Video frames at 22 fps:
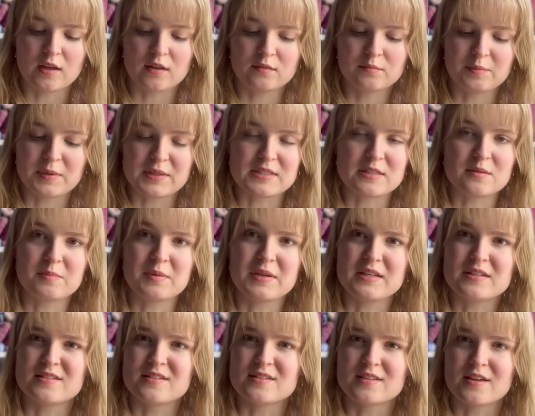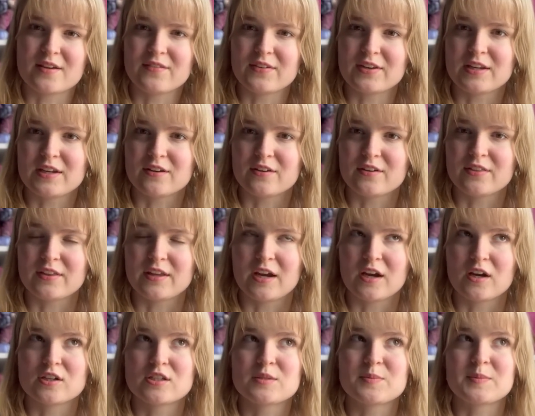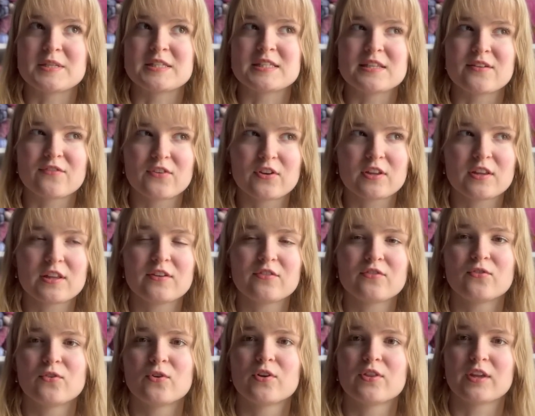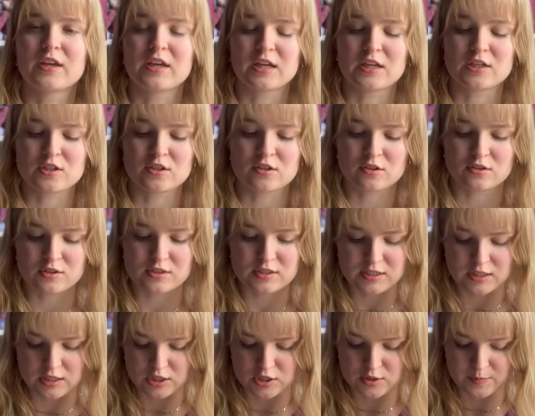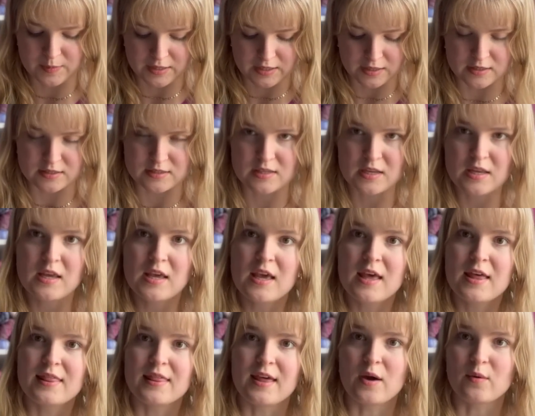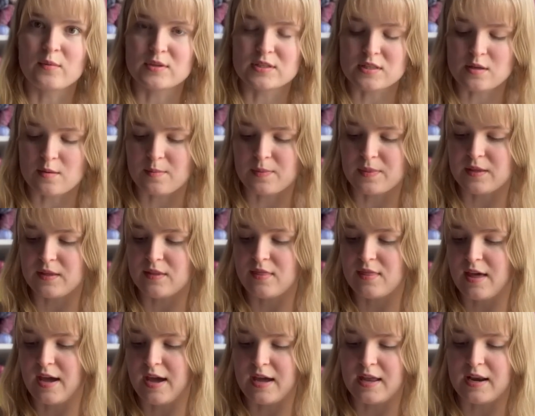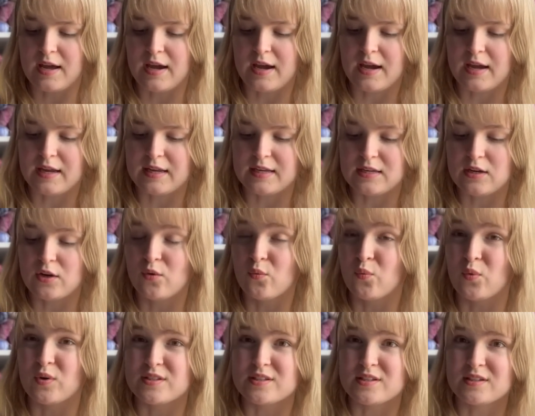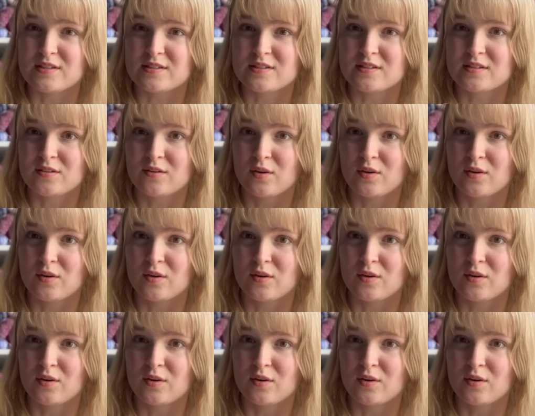bits and pieces of it here and there, specifically for the Kitchener stitch, because that was something that I wasn't